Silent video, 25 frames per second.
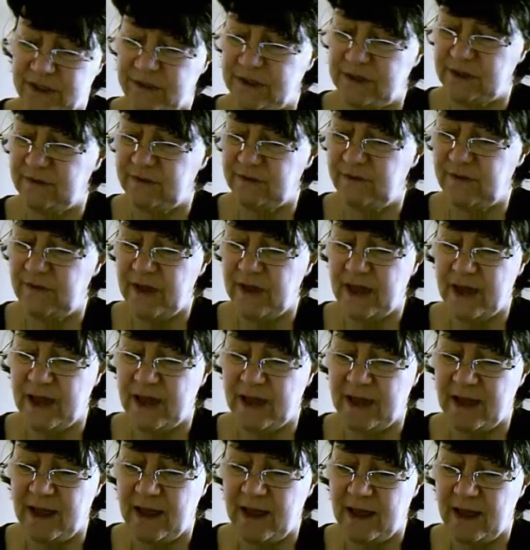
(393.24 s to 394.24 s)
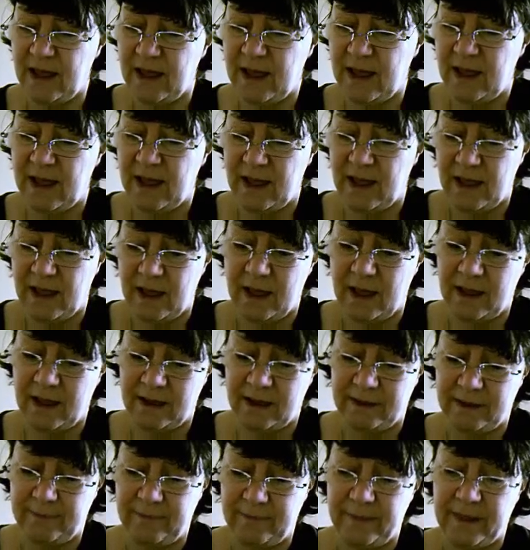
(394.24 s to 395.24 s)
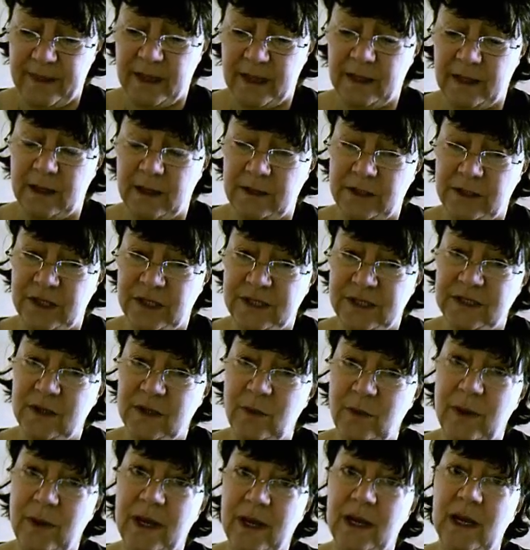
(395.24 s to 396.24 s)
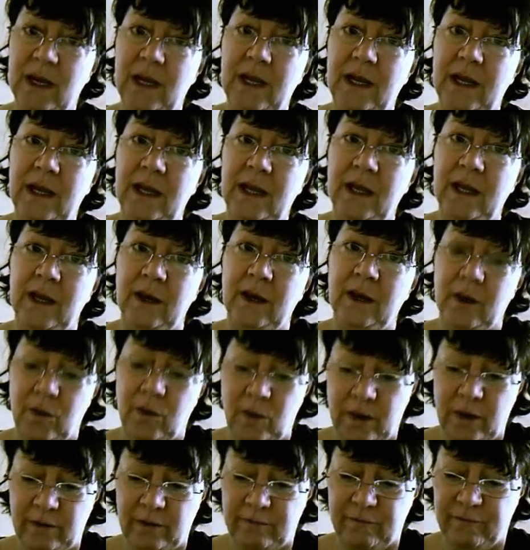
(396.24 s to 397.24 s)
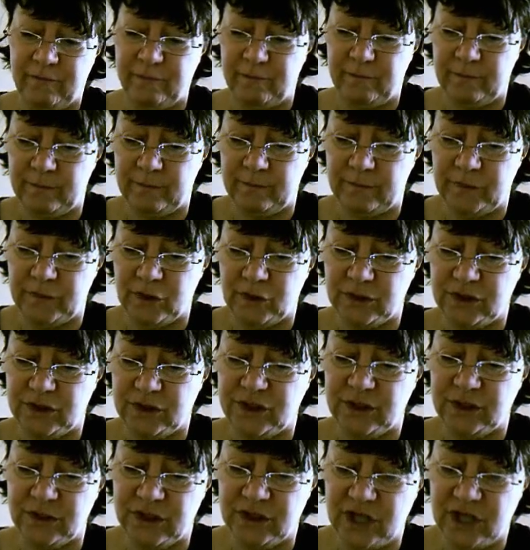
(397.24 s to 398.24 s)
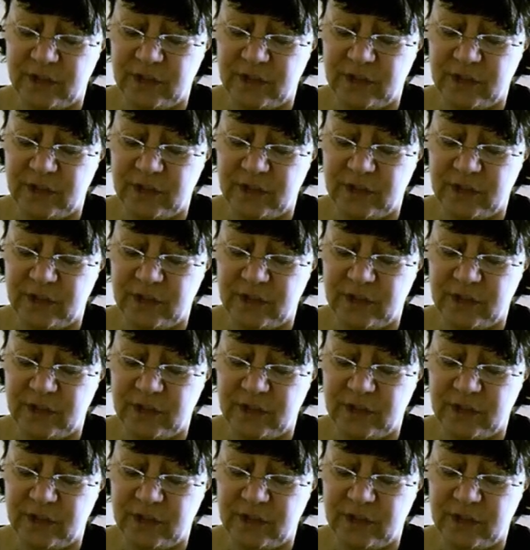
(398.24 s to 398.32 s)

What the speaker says: to severe. And I'll just quickly quote from Dr. Charles